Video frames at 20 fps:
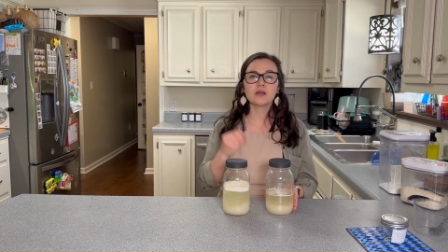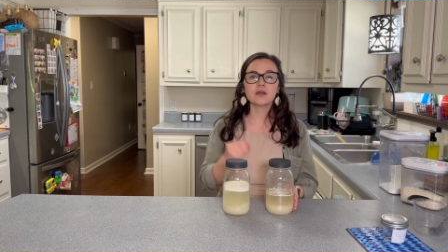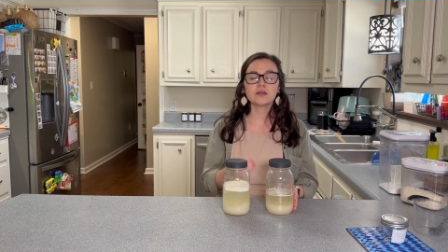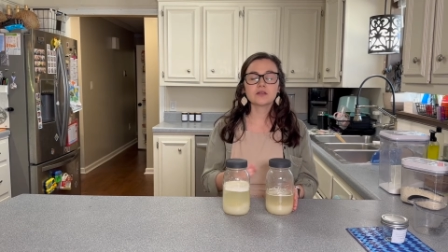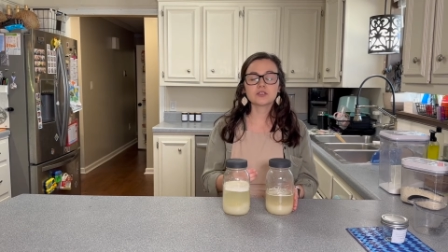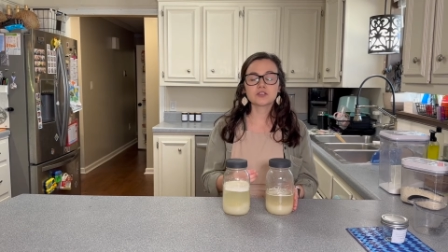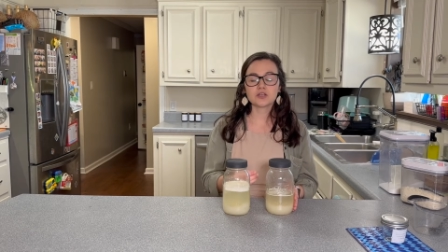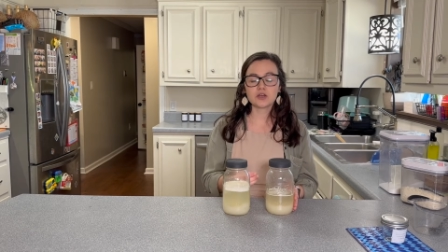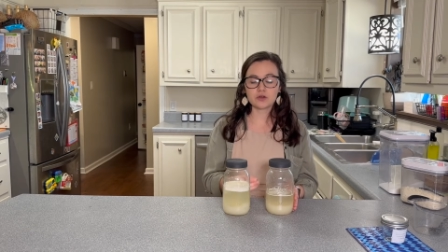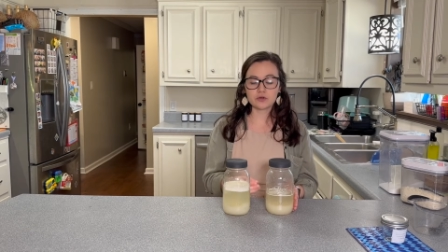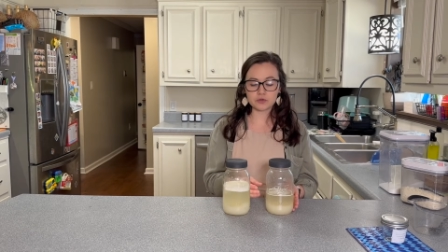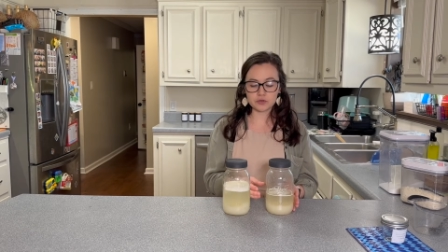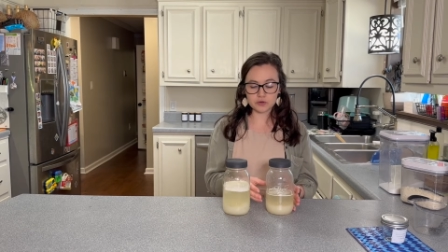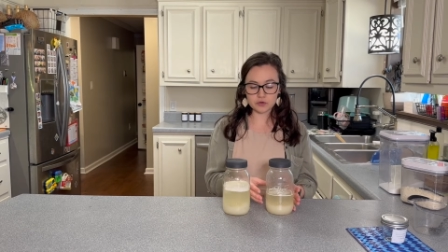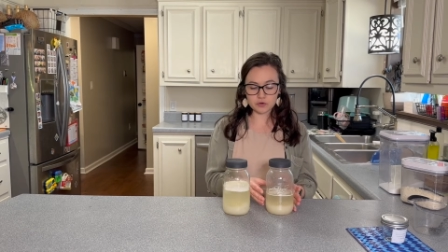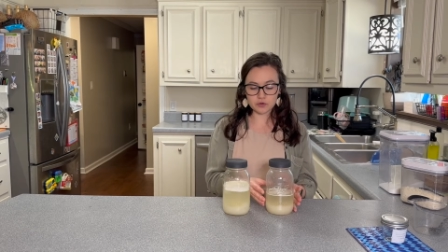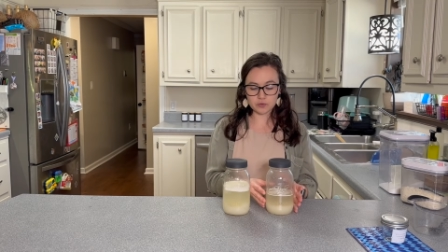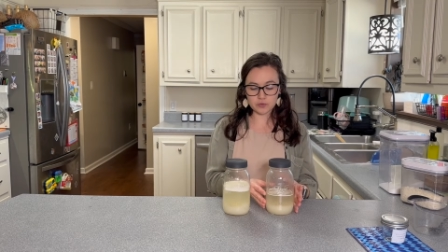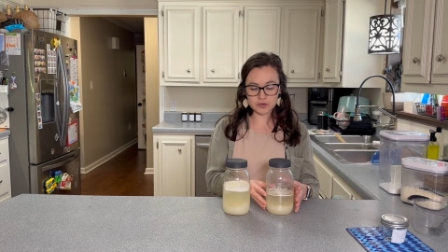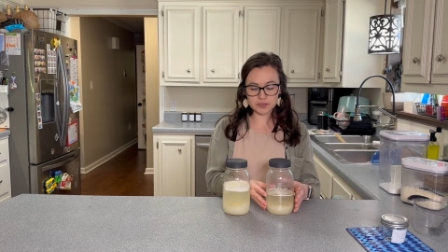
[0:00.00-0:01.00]
So you're
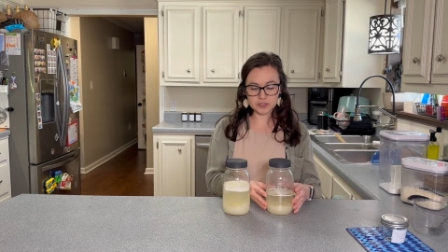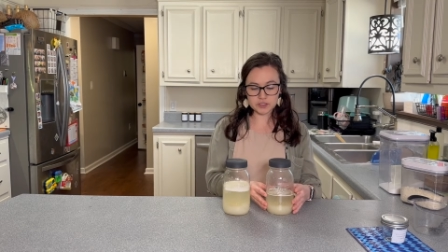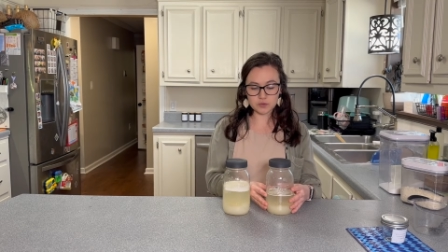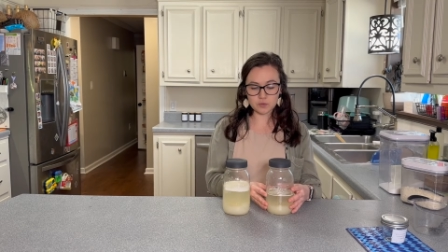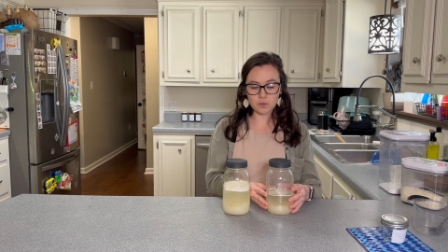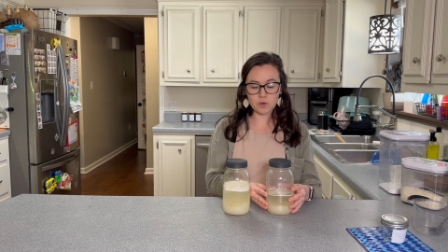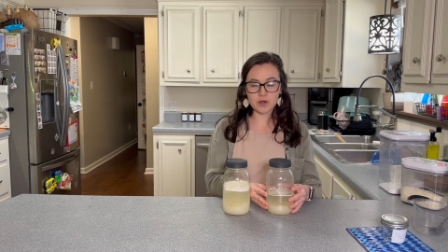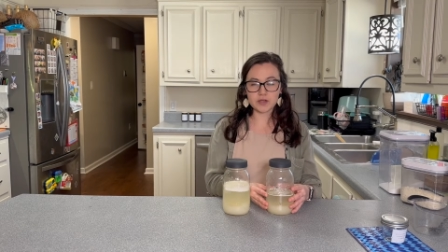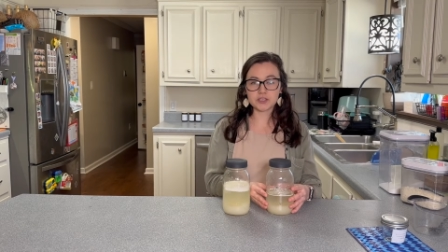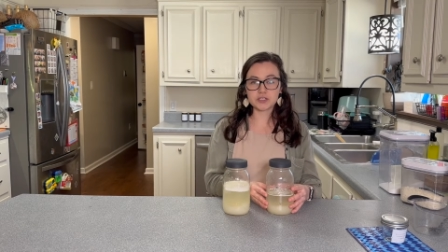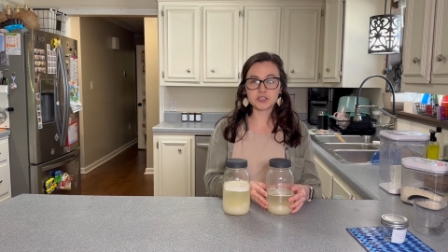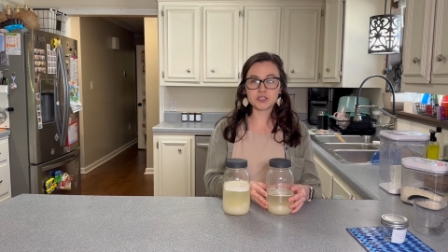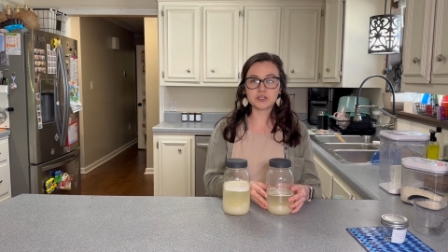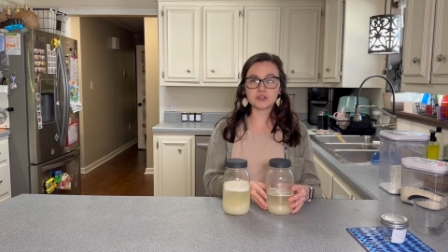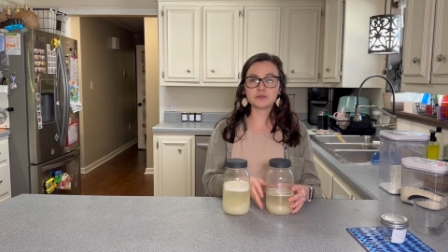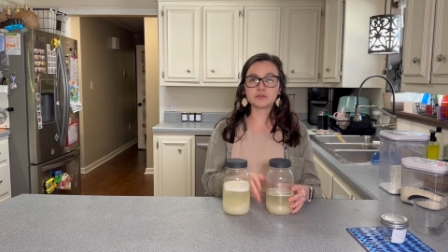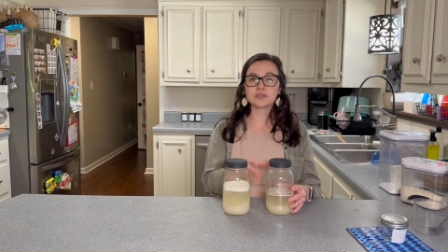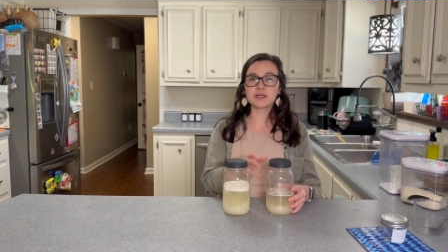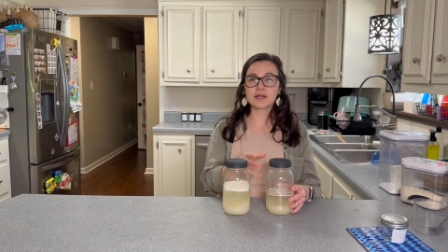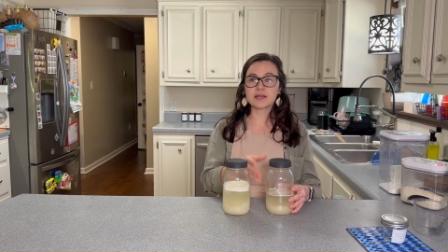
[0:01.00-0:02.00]
going to want
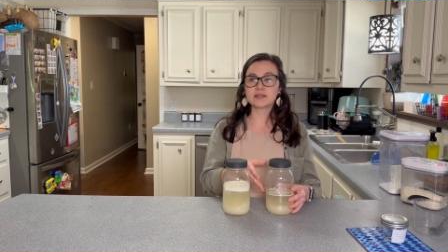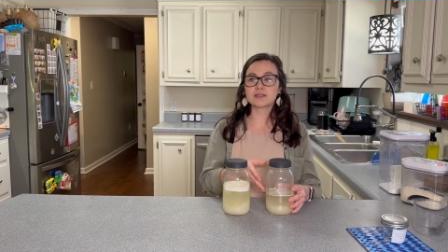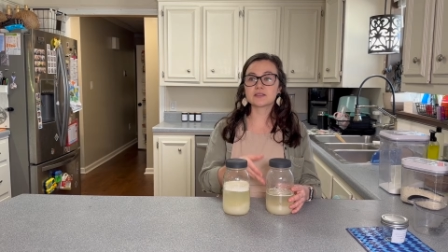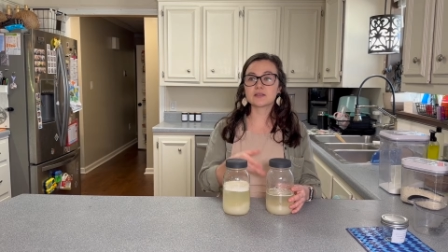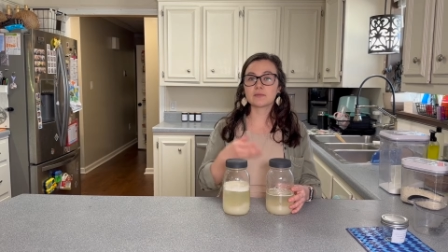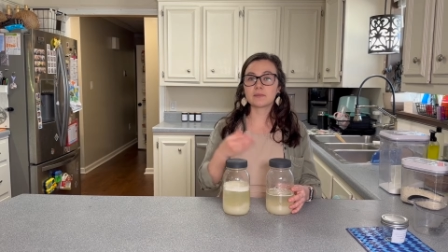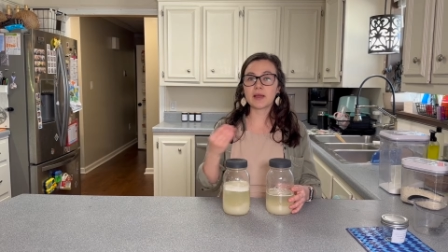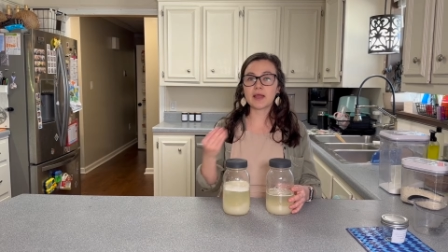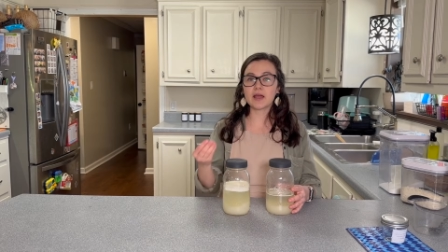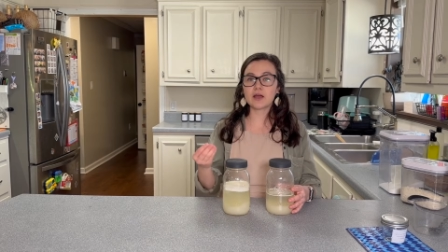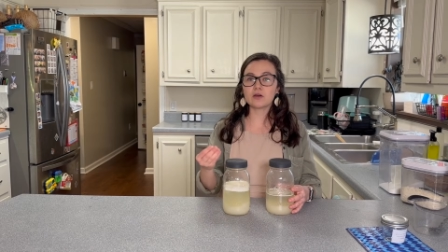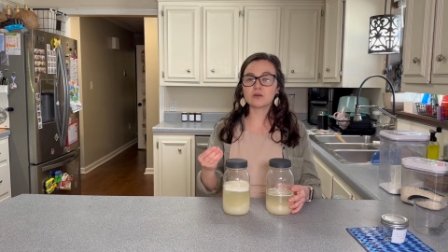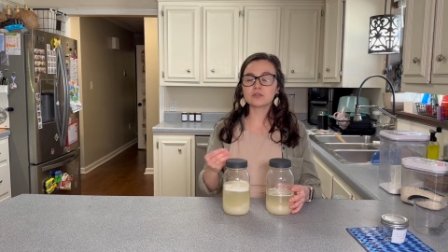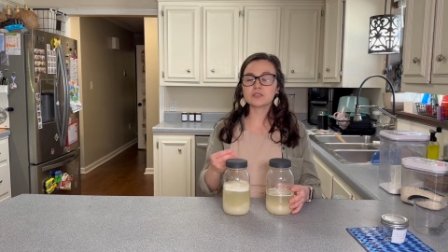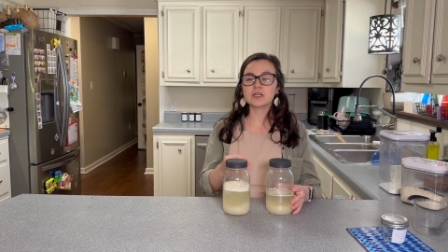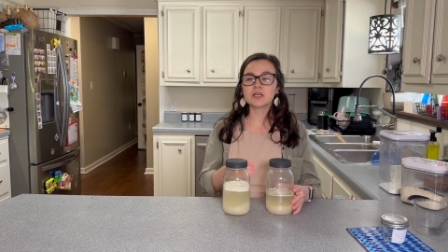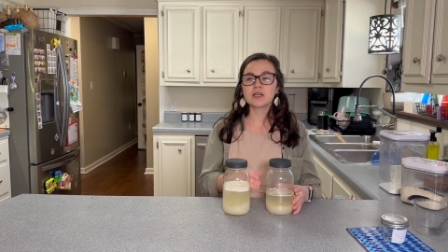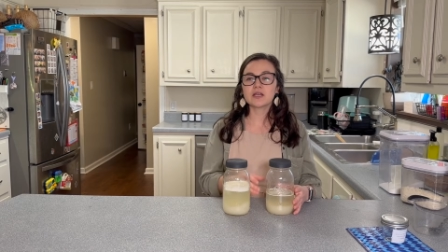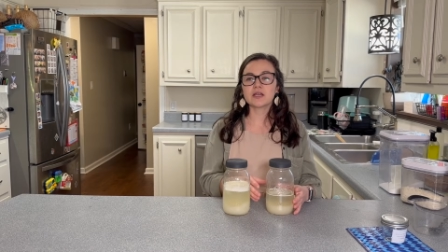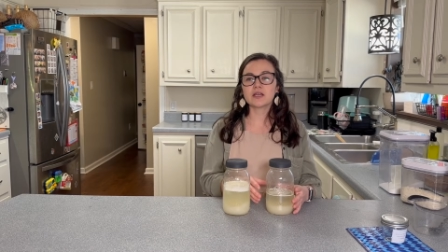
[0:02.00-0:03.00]
to take some out
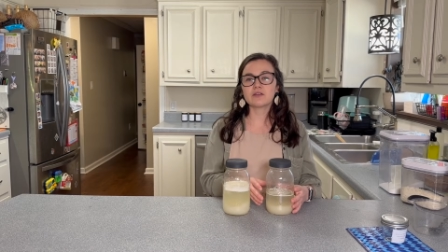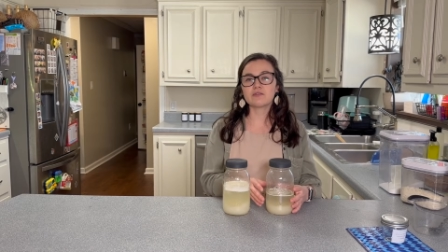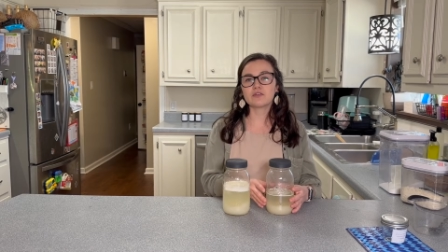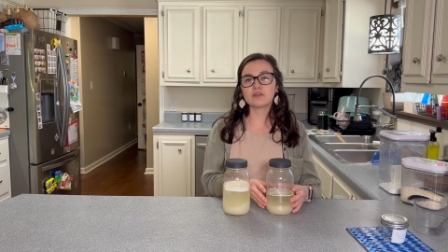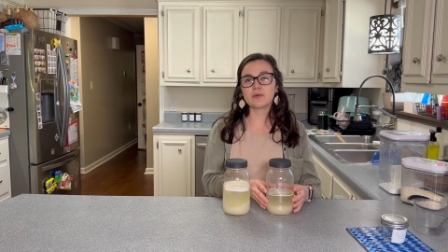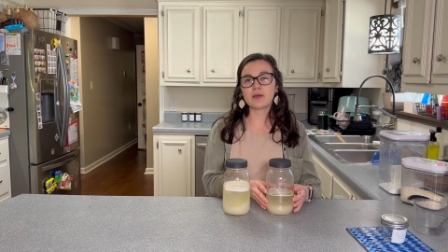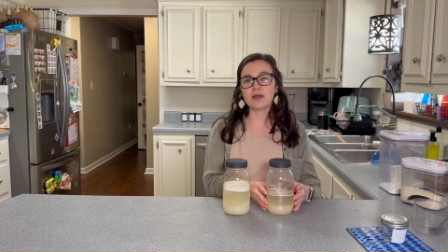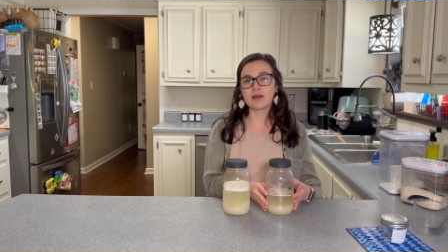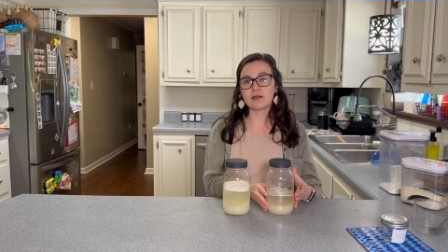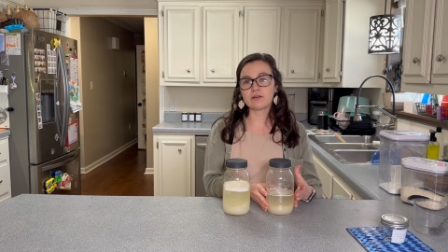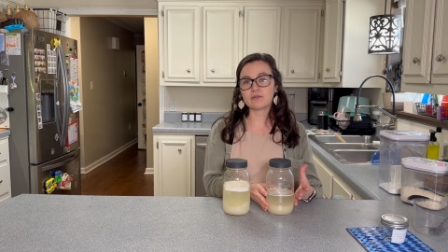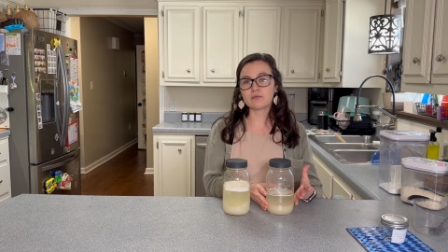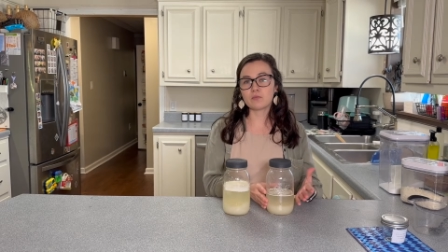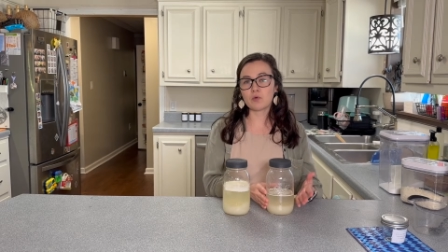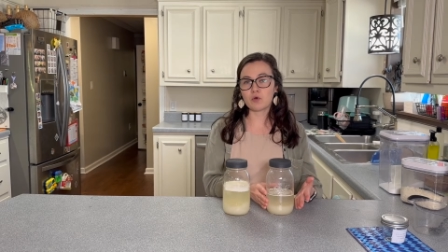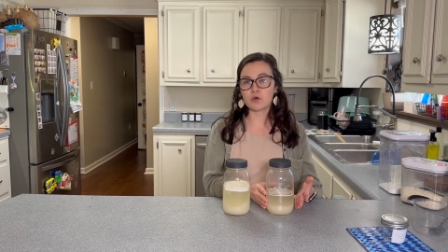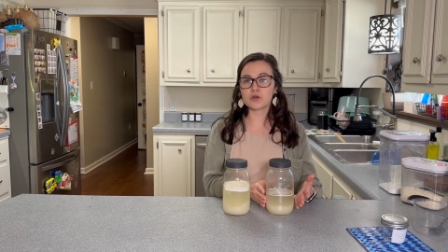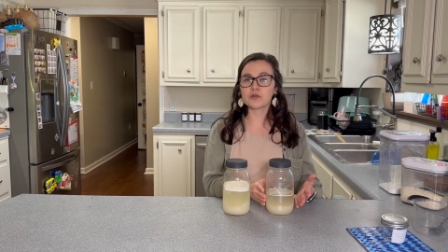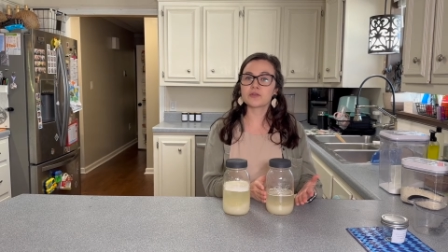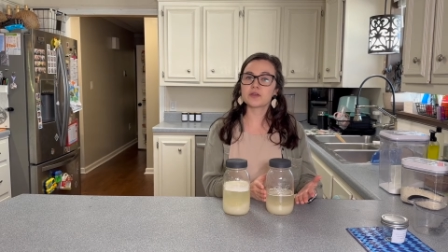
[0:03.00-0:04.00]
if you have
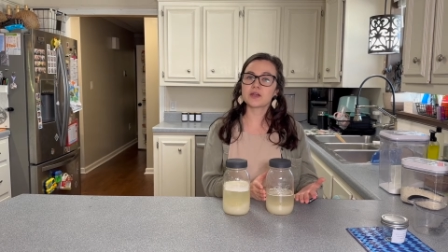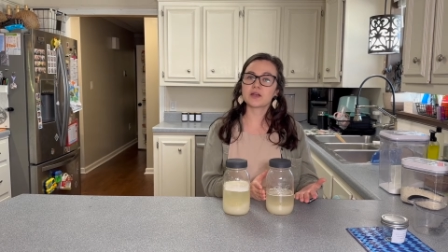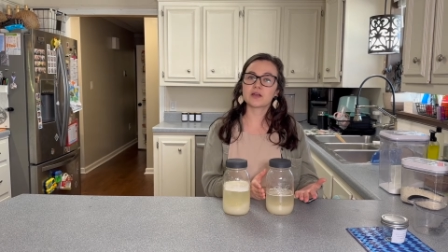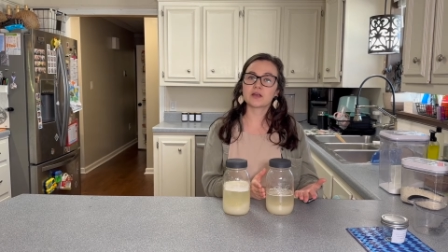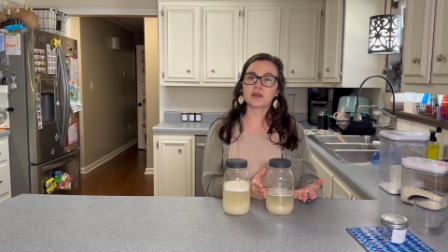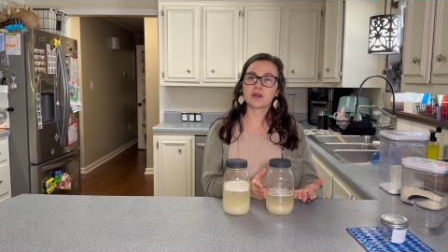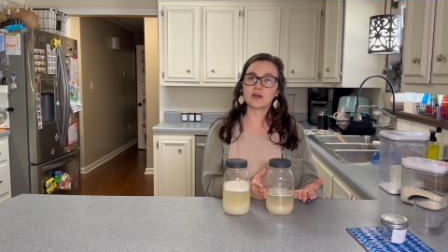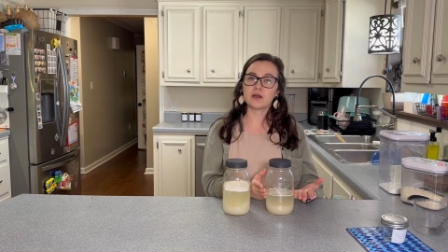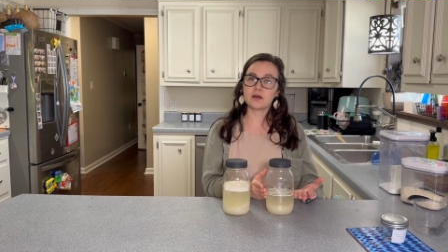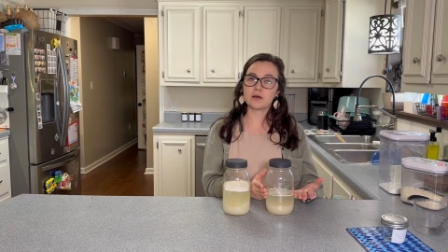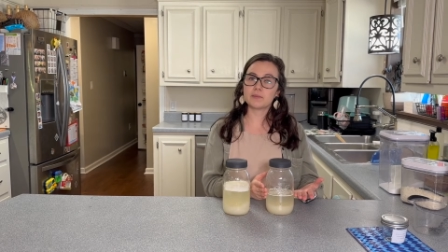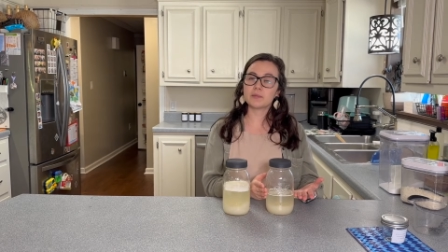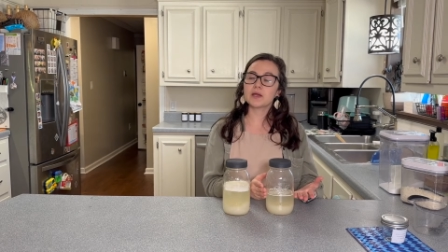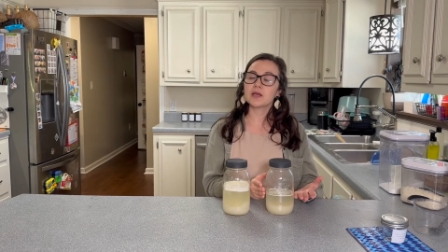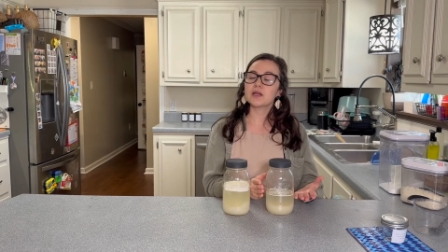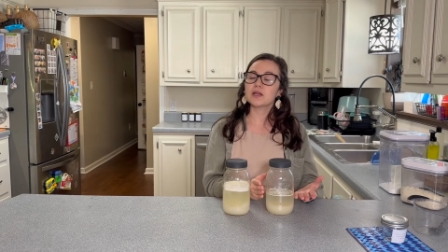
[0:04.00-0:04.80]
more than a cup.